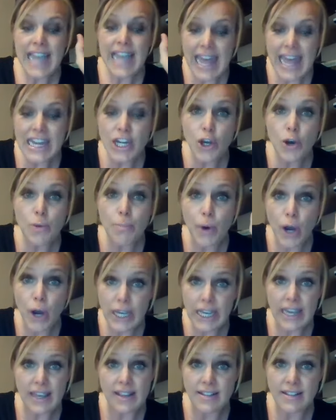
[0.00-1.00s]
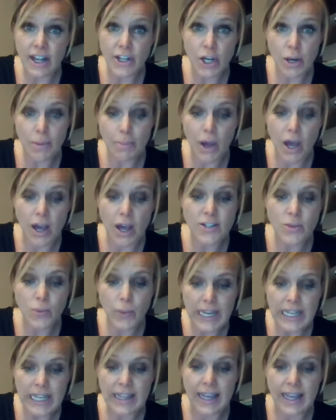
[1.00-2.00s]
10 new bookings on your books
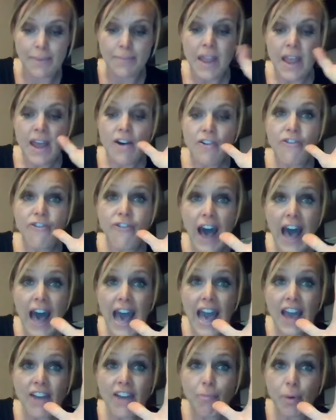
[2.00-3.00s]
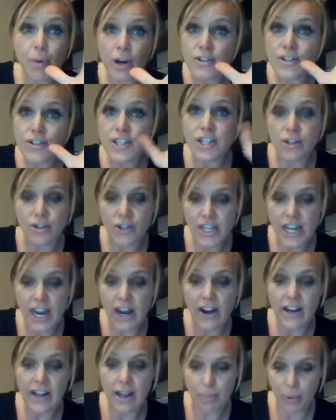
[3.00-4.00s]
weekly, 5 personal
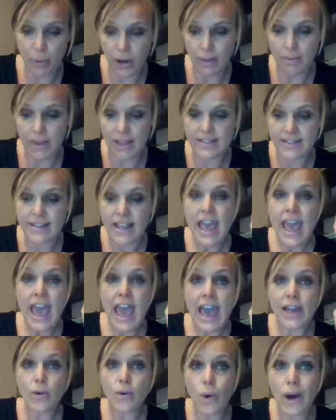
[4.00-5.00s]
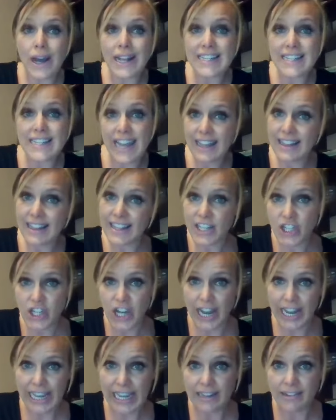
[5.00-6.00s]
sharing appointments, and 1 daily
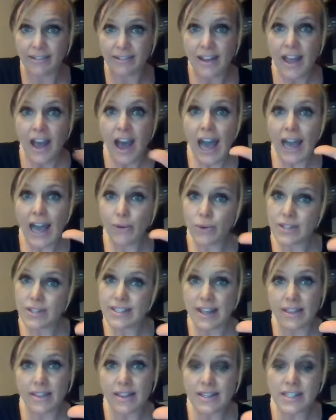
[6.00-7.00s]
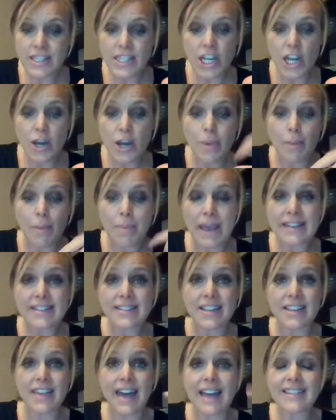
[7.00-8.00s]
check-in. I will send this to you, but
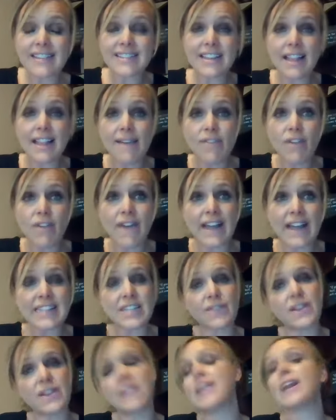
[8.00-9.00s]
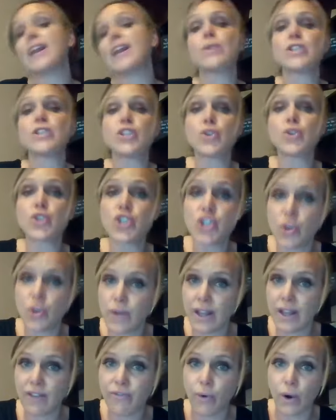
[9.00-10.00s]
basically that's the level of activity that I want you
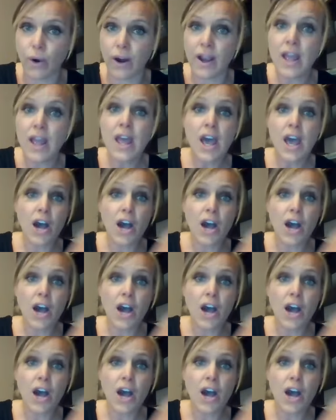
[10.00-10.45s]
shooting for,